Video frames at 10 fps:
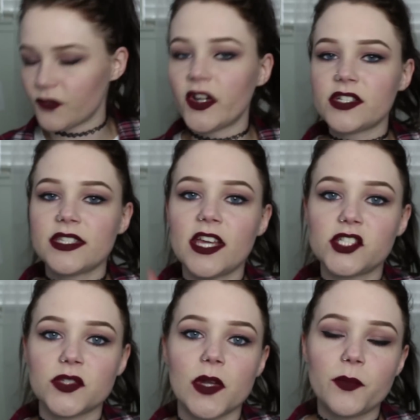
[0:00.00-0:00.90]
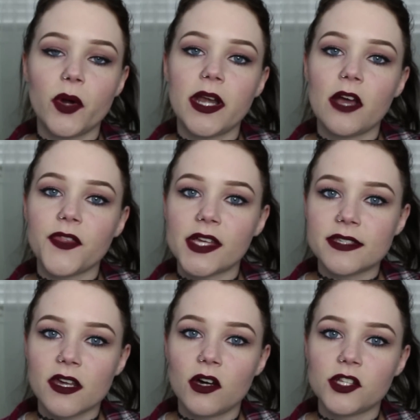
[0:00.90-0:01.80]
Firstly, I just want to point out that
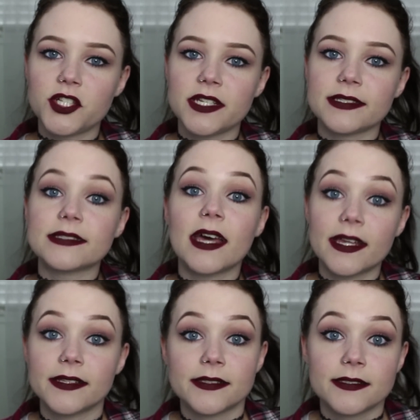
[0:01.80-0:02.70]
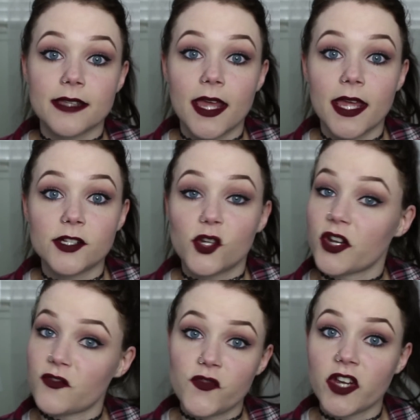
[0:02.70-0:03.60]
psychology is a science, and don't
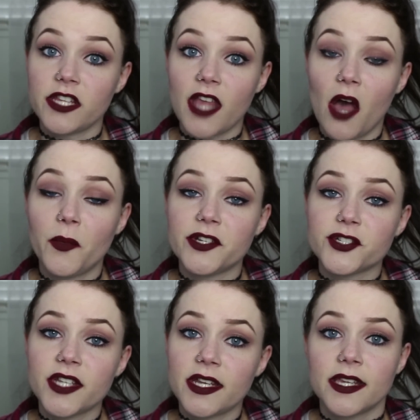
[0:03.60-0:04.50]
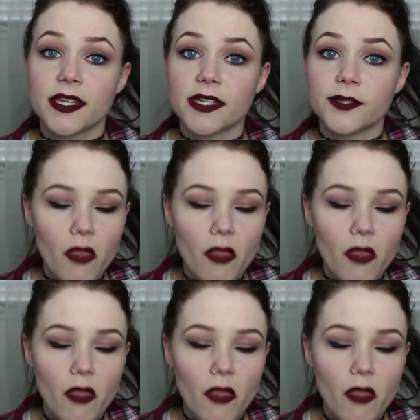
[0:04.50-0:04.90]
ever forget that when you're studying it.